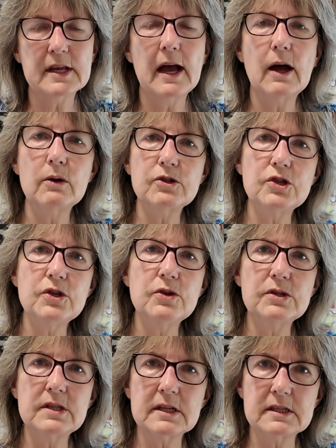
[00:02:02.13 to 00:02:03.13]
how to
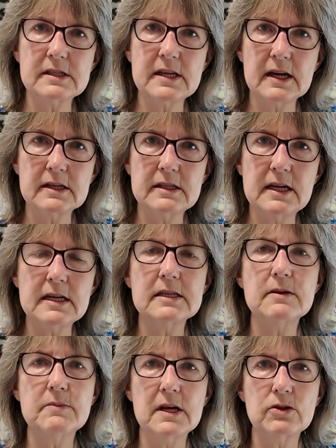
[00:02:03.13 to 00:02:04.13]
use this technique
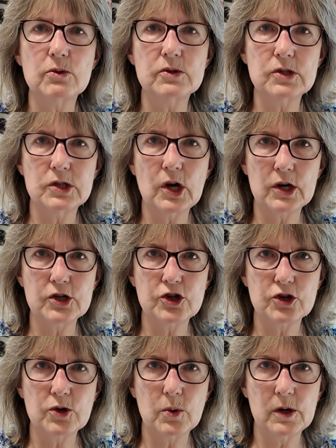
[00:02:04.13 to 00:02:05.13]
to make those
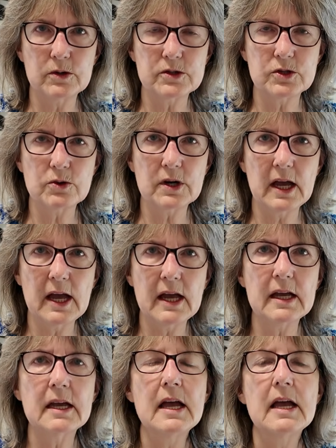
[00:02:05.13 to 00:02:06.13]
larger quilts,
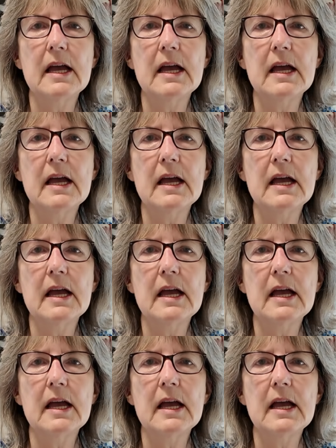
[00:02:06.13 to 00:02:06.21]
okay?